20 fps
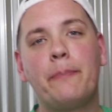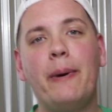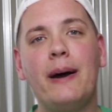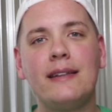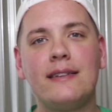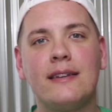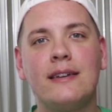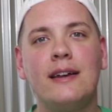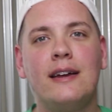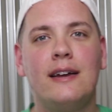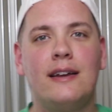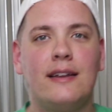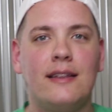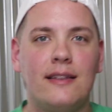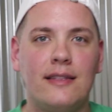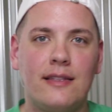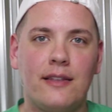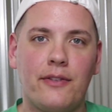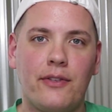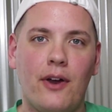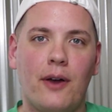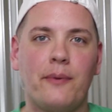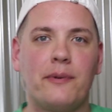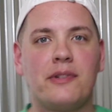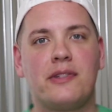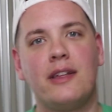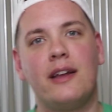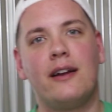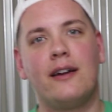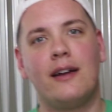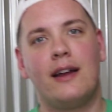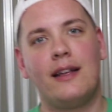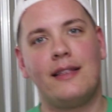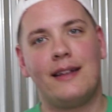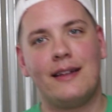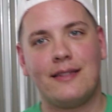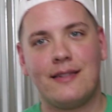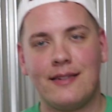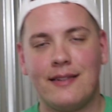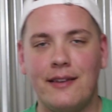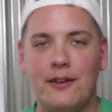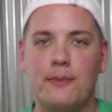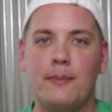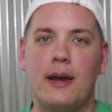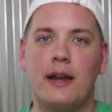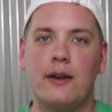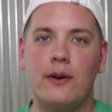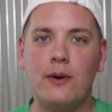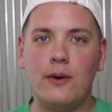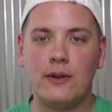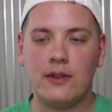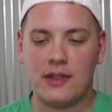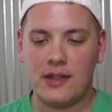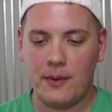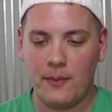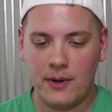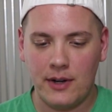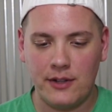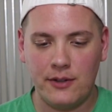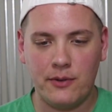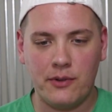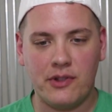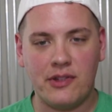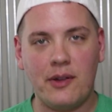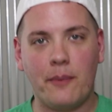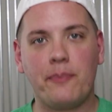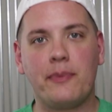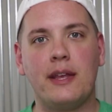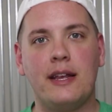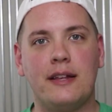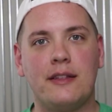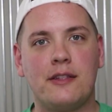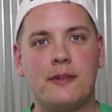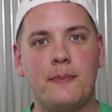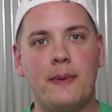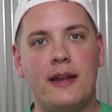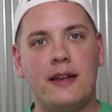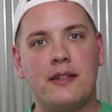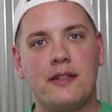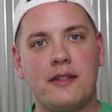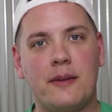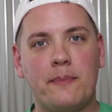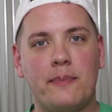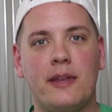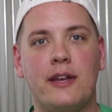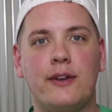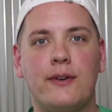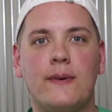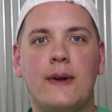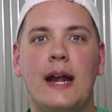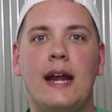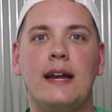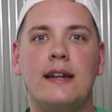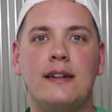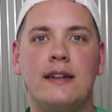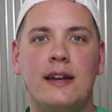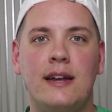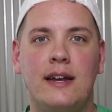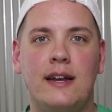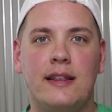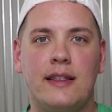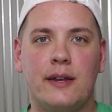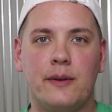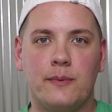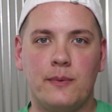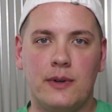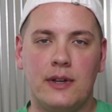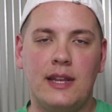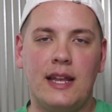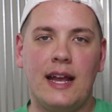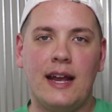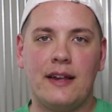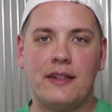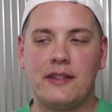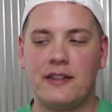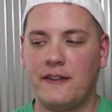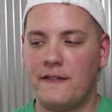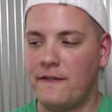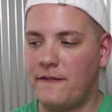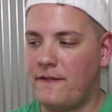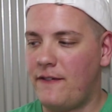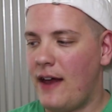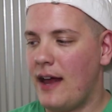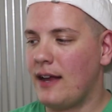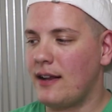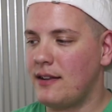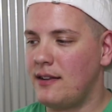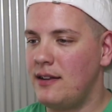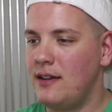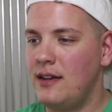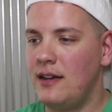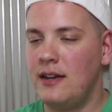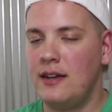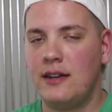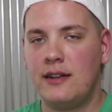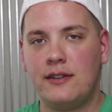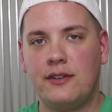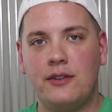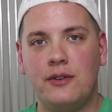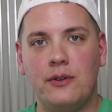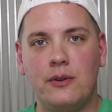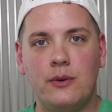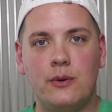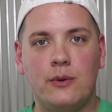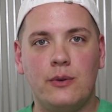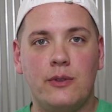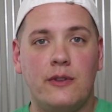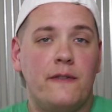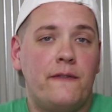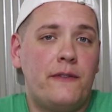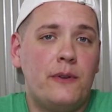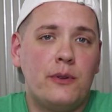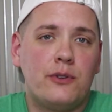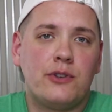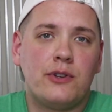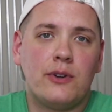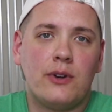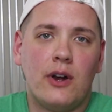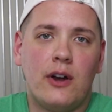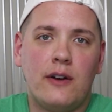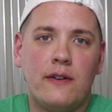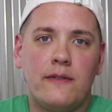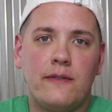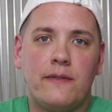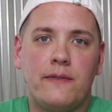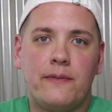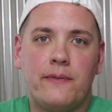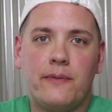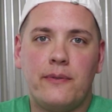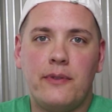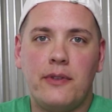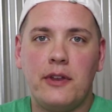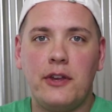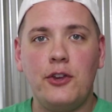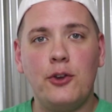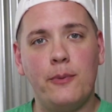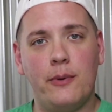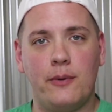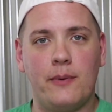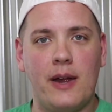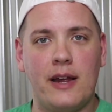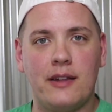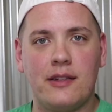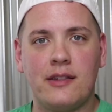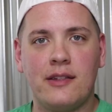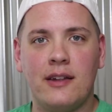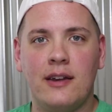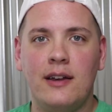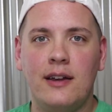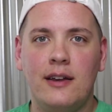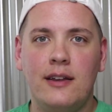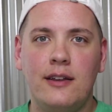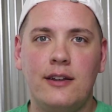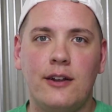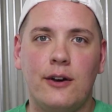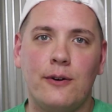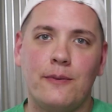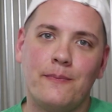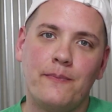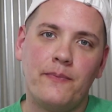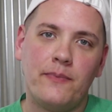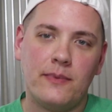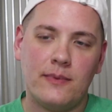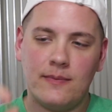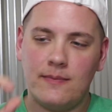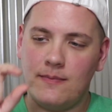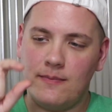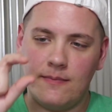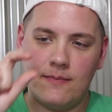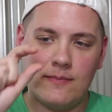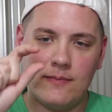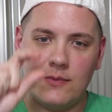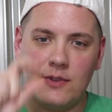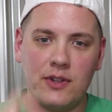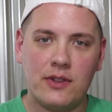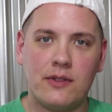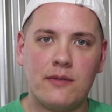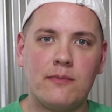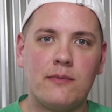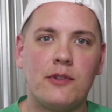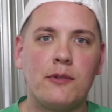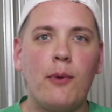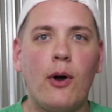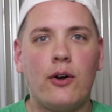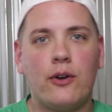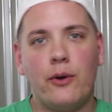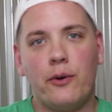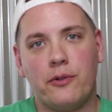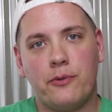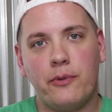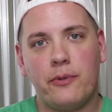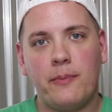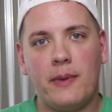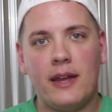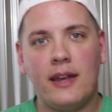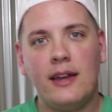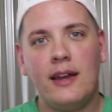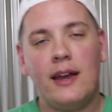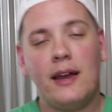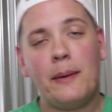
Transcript: But the thought was there, and that's still my goal, is I want to do something in space, something grand that really has an effect to the future of the human race. You know, just small goals with me.